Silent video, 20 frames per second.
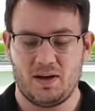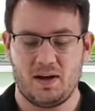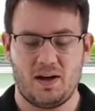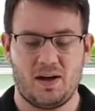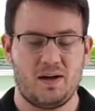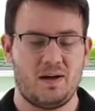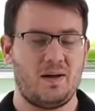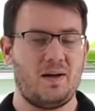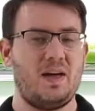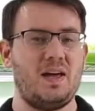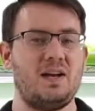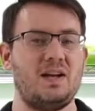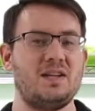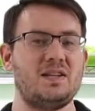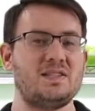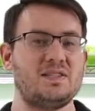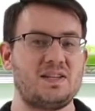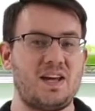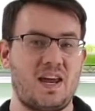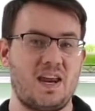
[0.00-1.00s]
An
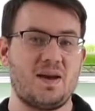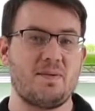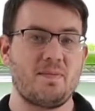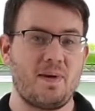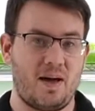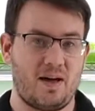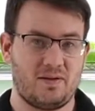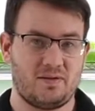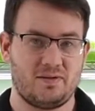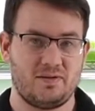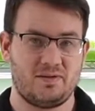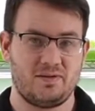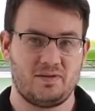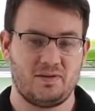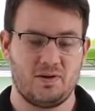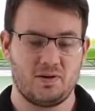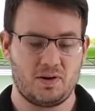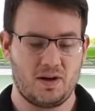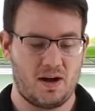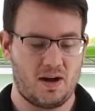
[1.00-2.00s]
insane amount,
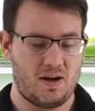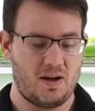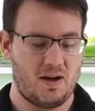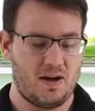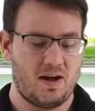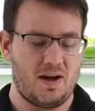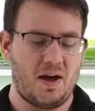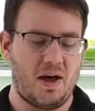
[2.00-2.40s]
okay?